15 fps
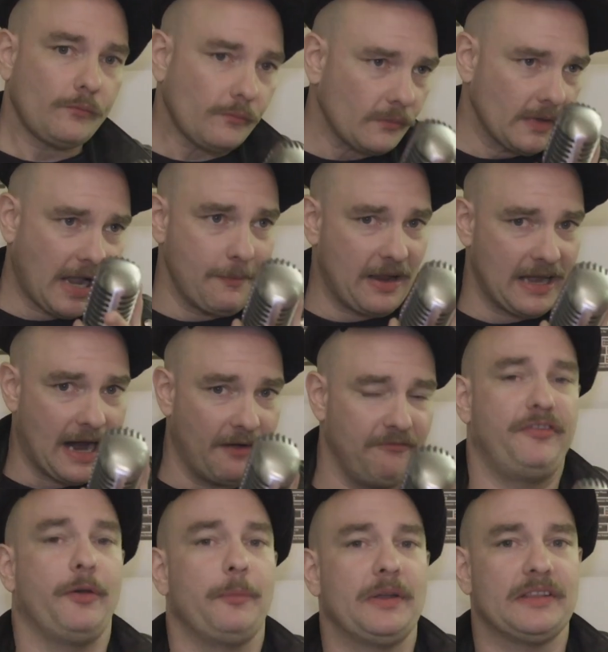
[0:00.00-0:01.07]
I mean, I'm
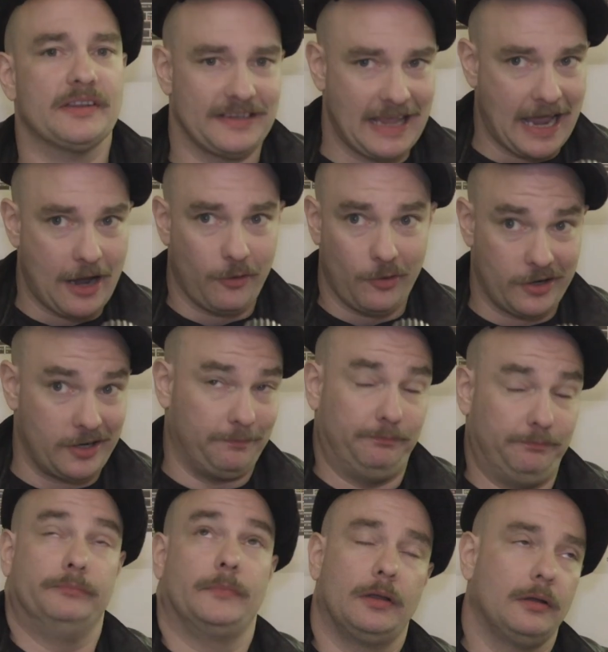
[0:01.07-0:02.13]
filming this now on a
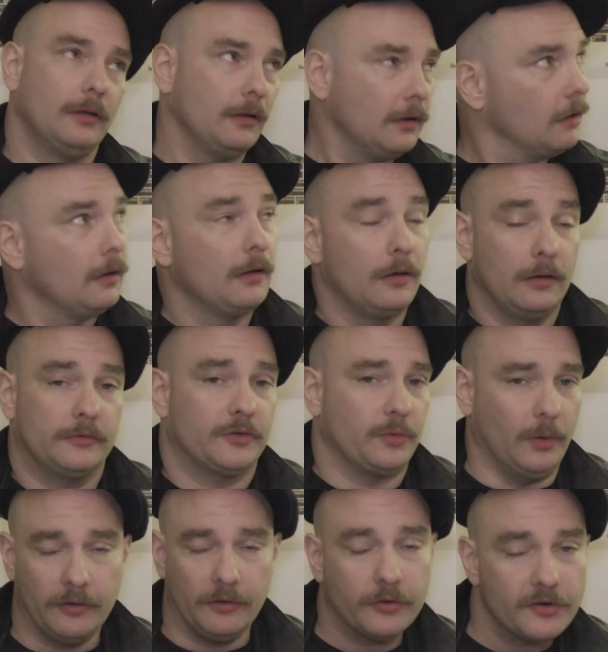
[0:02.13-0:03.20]

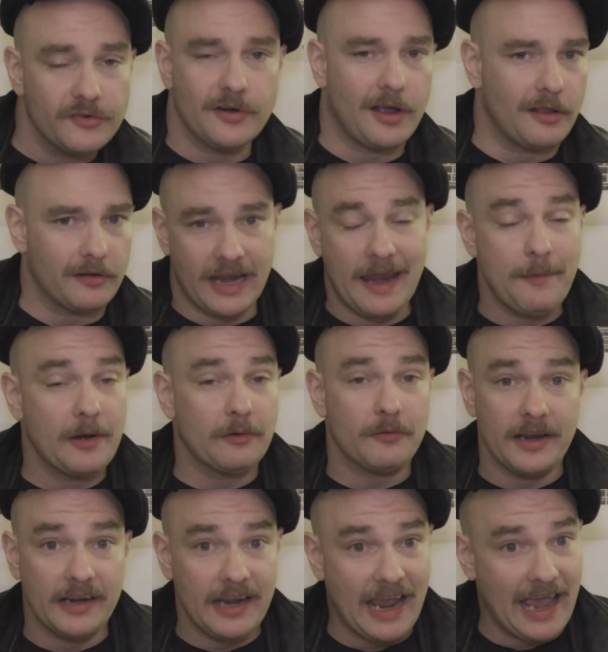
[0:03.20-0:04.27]
$1,200 gaming
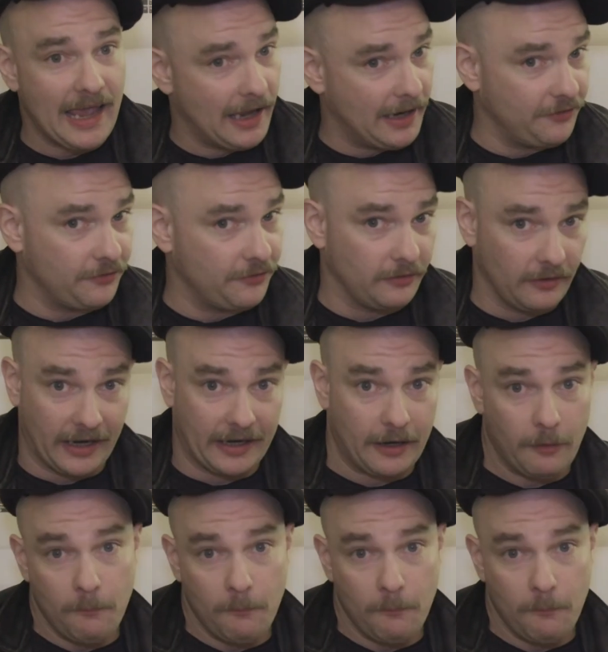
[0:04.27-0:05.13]
rig, and like,